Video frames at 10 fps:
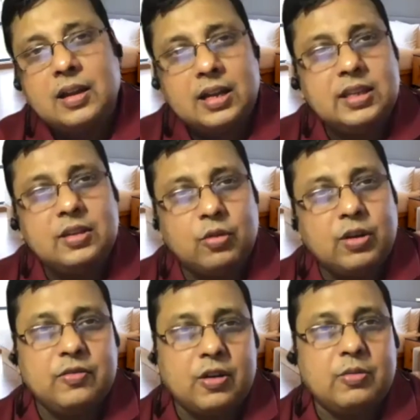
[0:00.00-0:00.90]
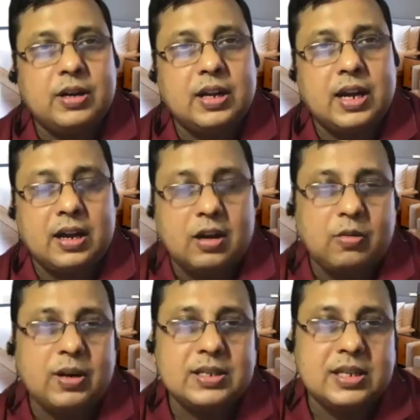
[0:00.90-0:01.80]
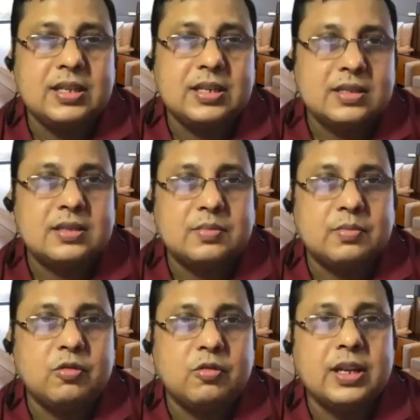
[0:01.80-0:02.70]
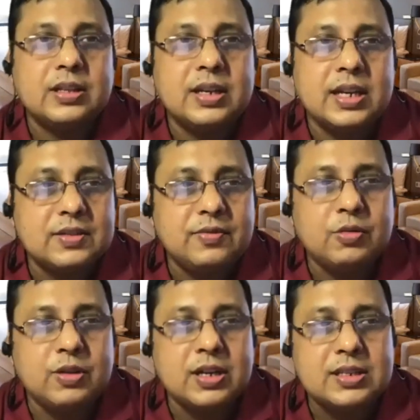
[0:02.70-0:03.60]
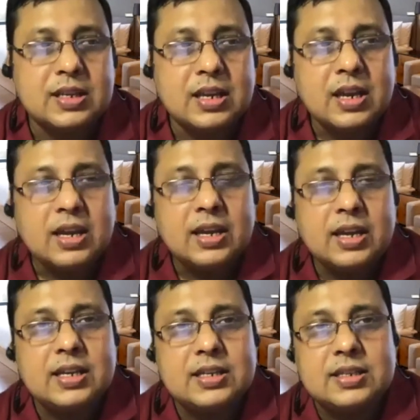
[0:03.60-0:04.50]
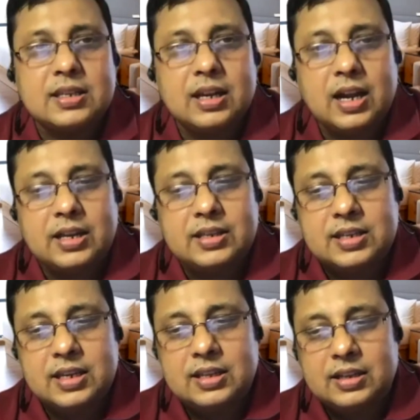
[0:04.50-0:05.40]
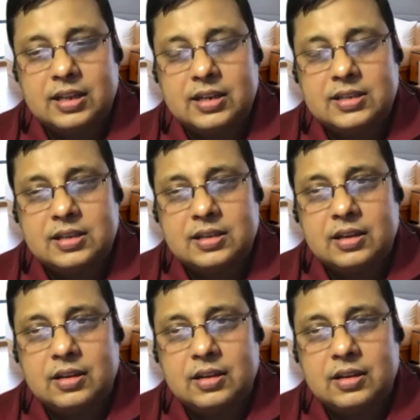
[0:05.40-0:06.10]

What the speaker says: I think going forward, how I see this moving in the next few years is I see that there is a